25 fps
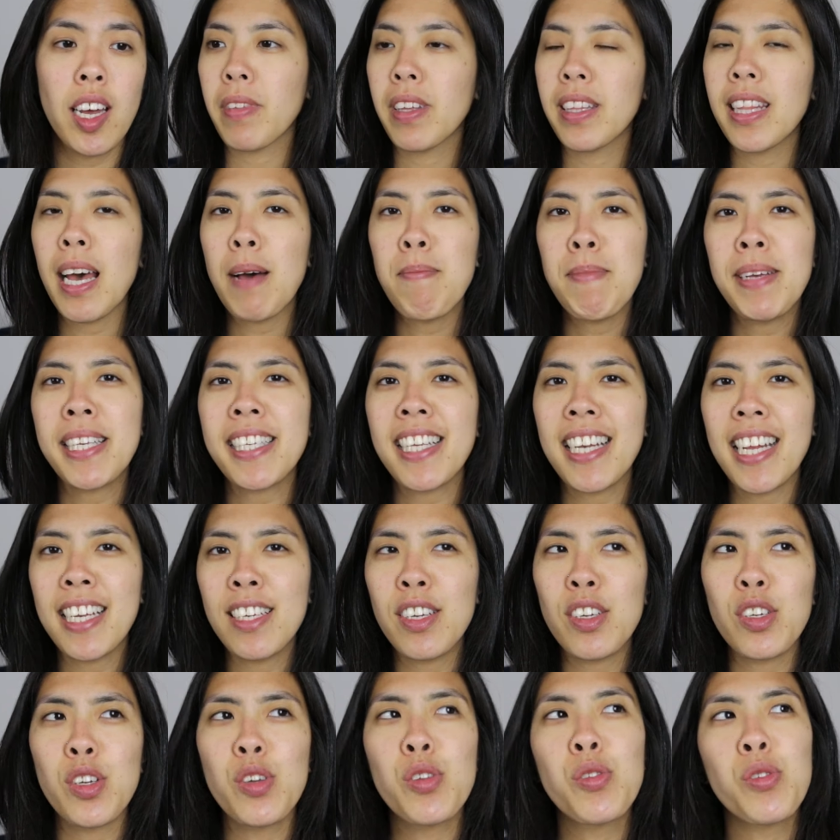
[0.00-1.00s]
That
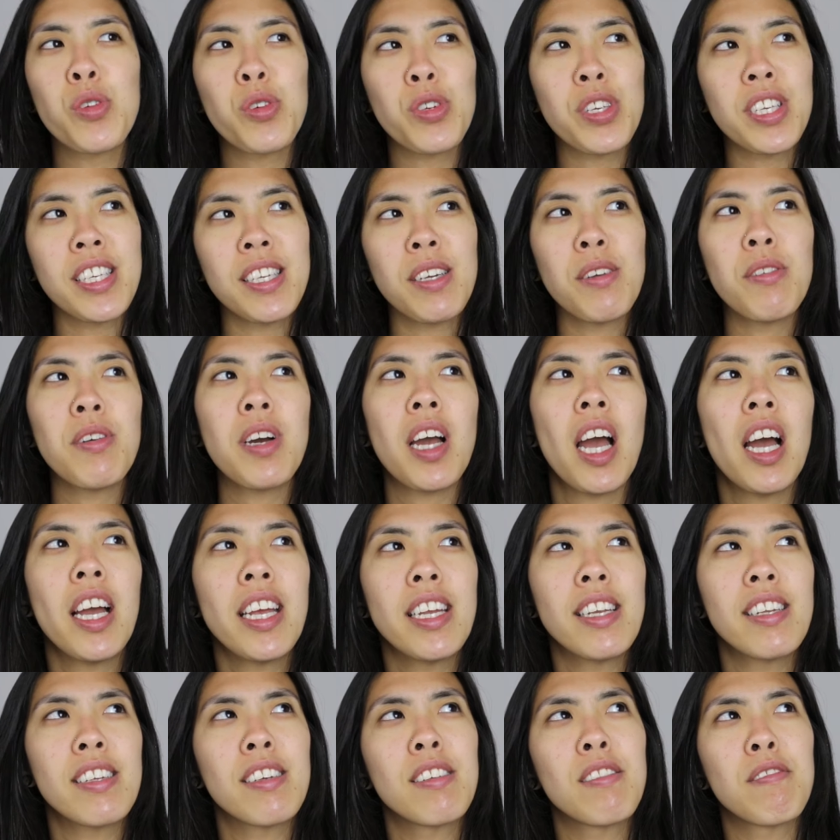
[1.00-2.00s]
miscellaneous drawer still
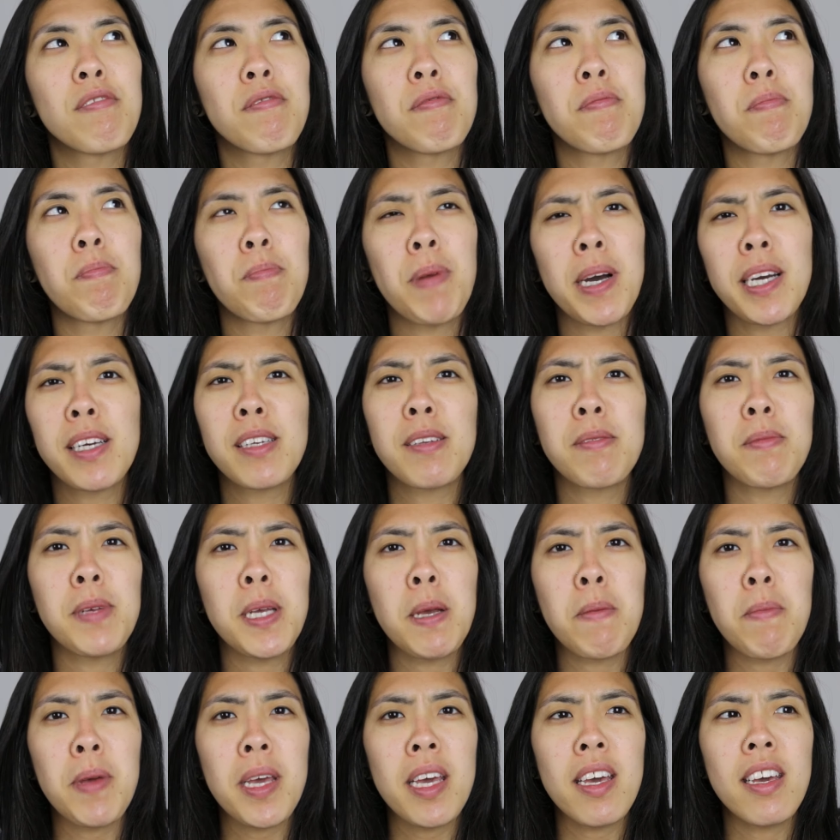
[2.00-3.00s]
kind of bugs me
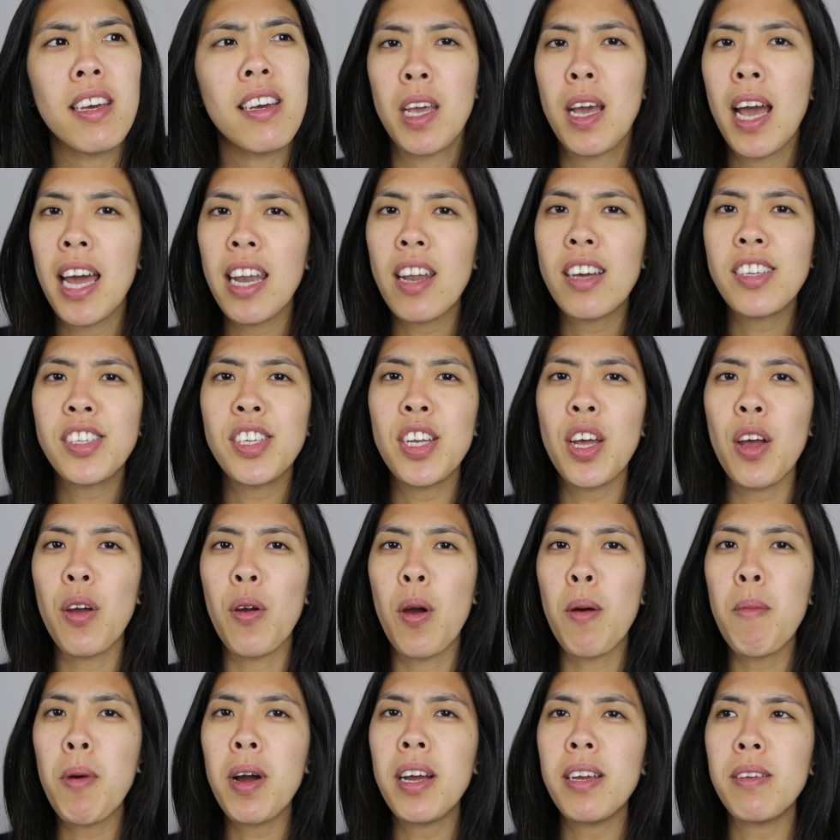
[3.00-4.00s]
a bit. And I don't know,
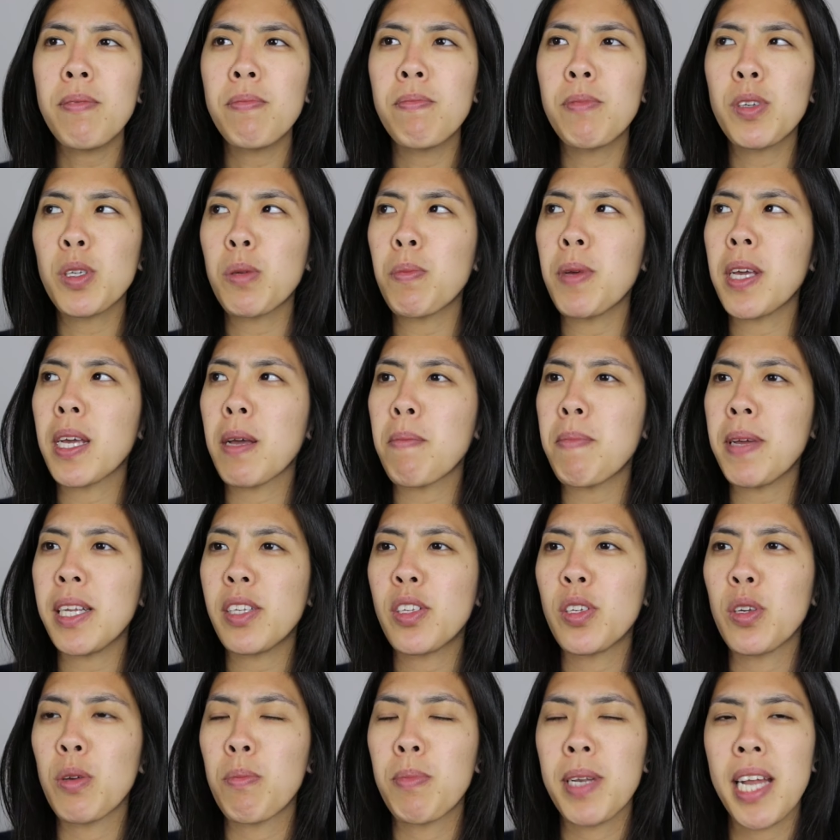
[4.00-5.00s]
am I just being a bit
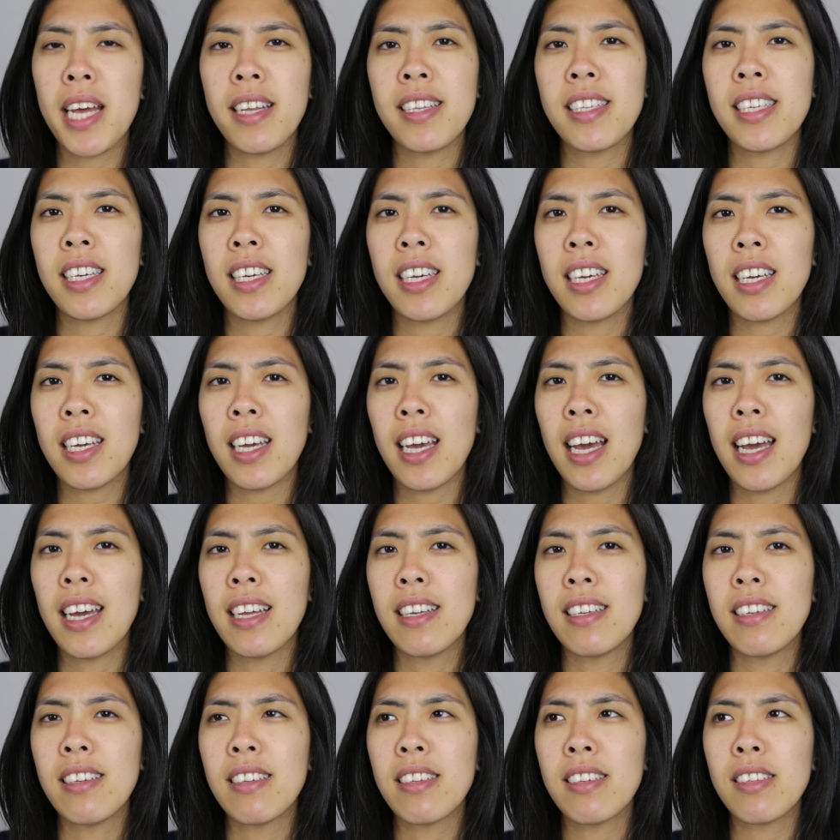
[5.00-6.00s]
too pedantic
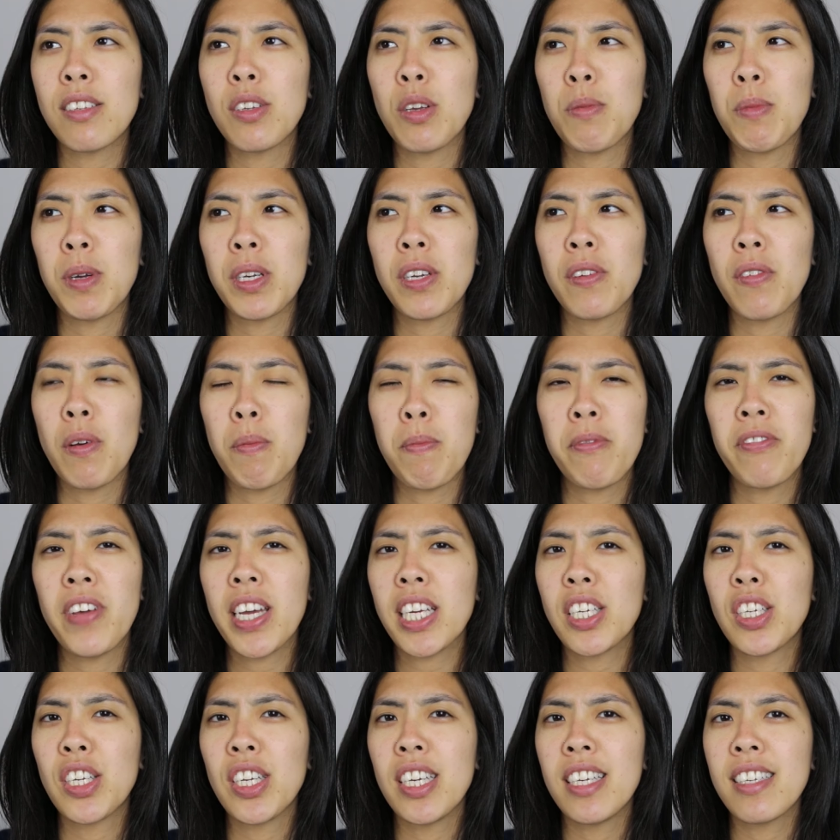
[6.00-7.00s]
and too much of a
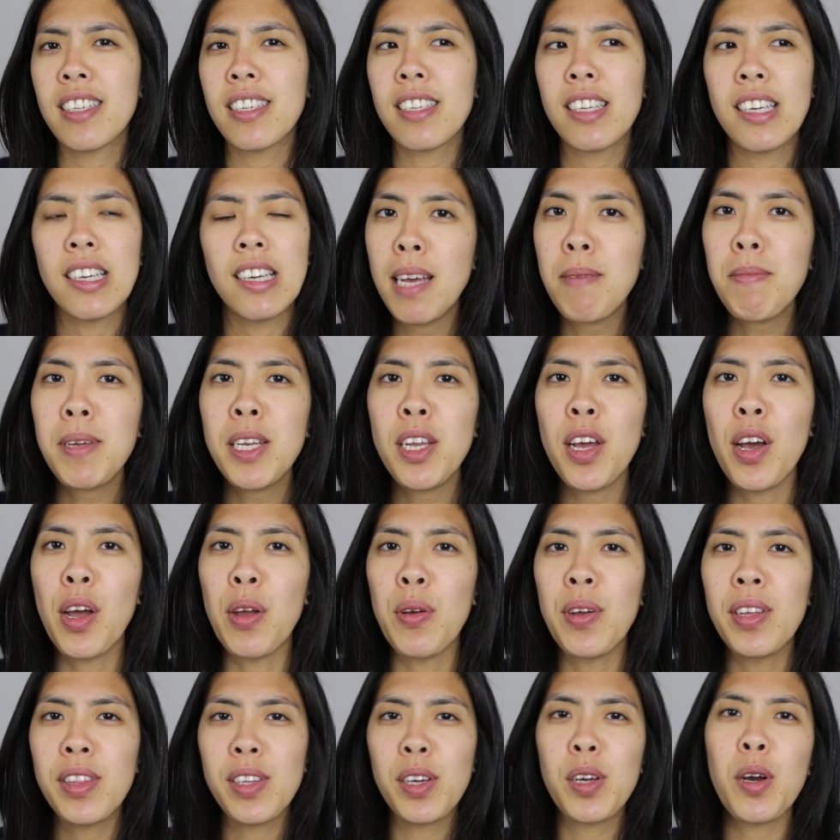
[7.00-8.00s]
perfectionist? Let me know
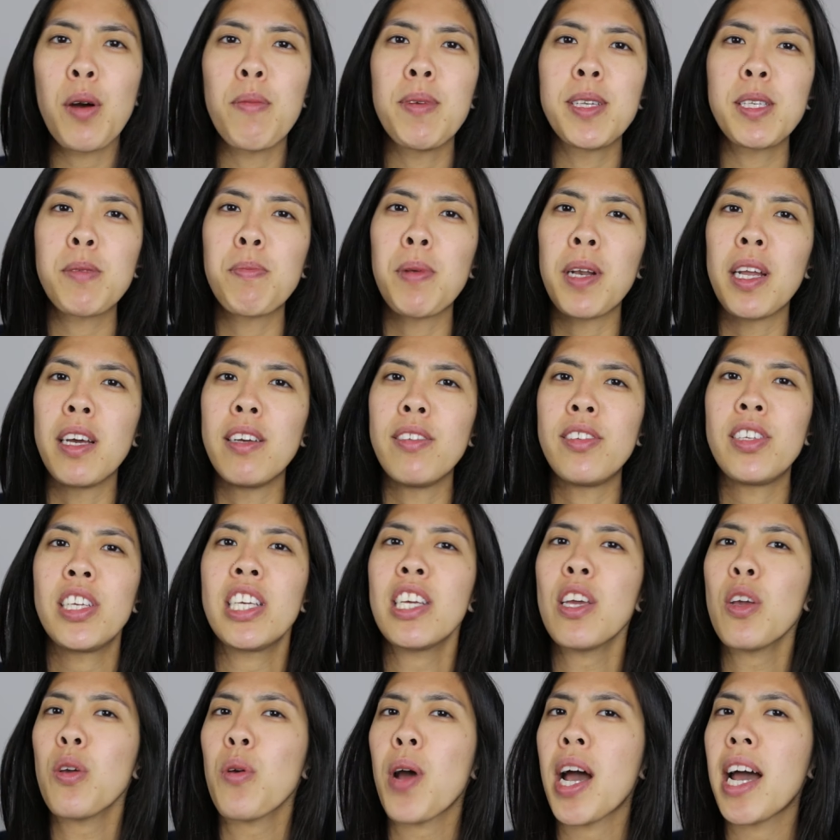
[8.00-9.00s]
in the comments below, do
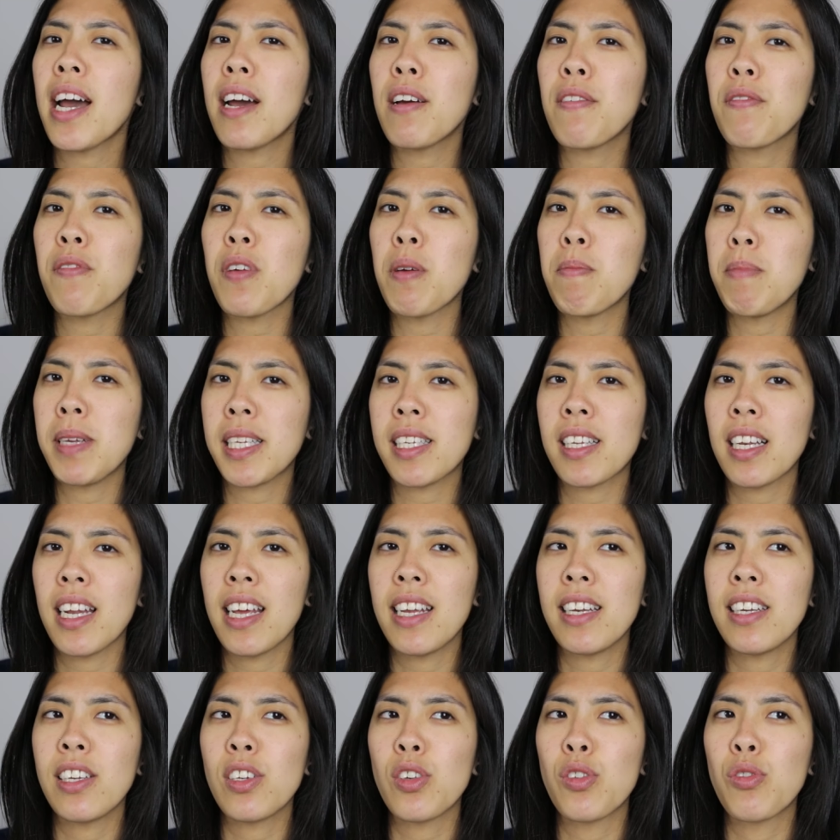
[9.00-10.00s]
you have a
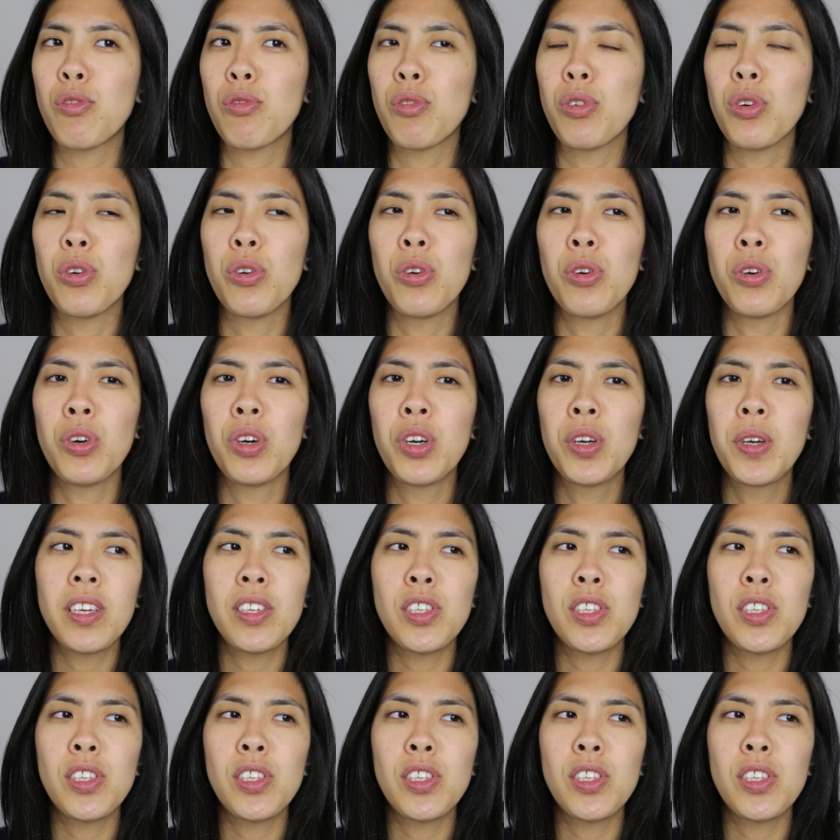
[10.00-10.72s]
miscellaneous drawer?